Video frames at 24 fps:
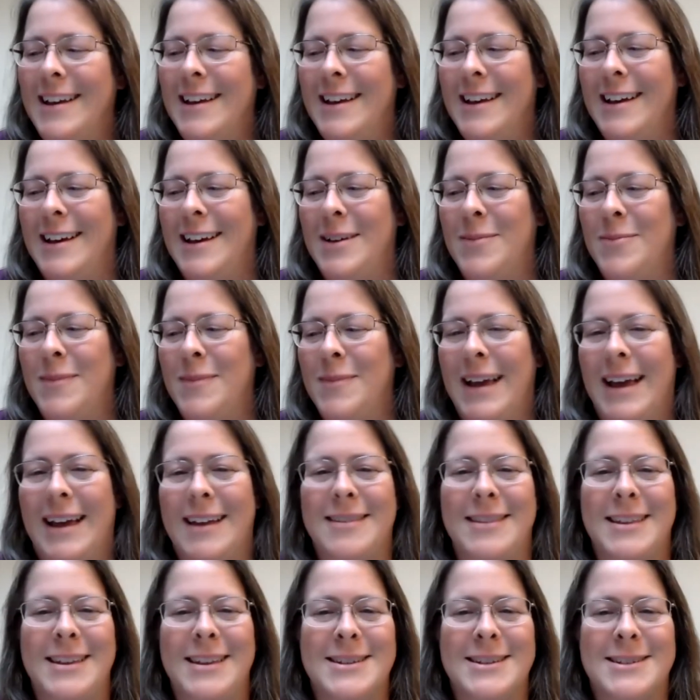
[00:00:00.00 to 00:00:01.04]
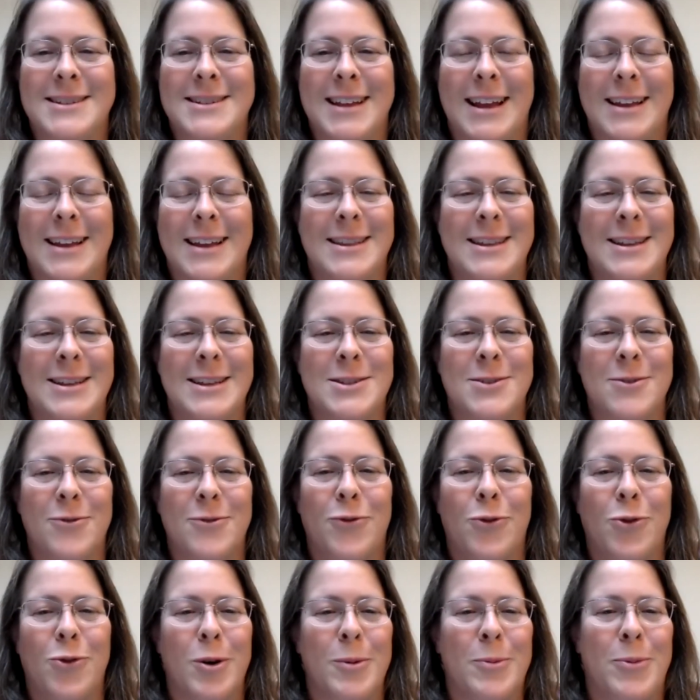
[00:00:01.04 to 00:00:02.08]
um, had these had these
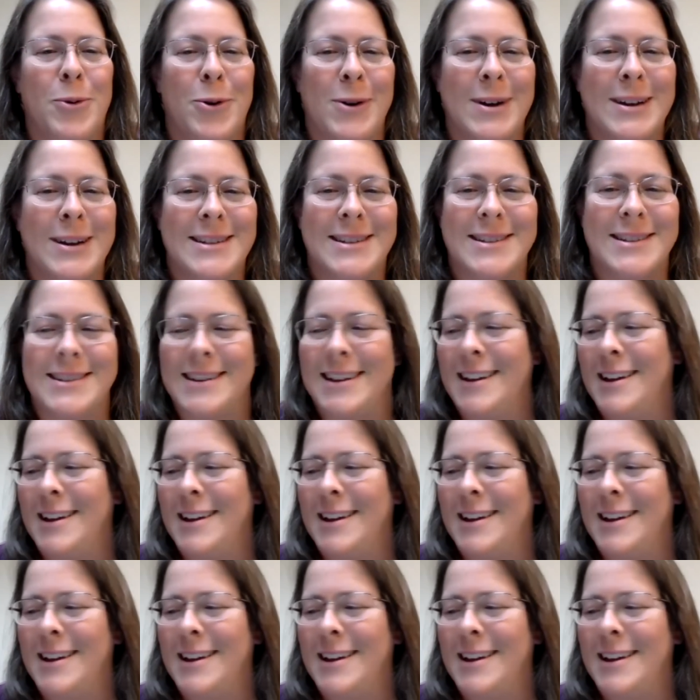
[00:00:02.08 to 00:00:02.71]
four points.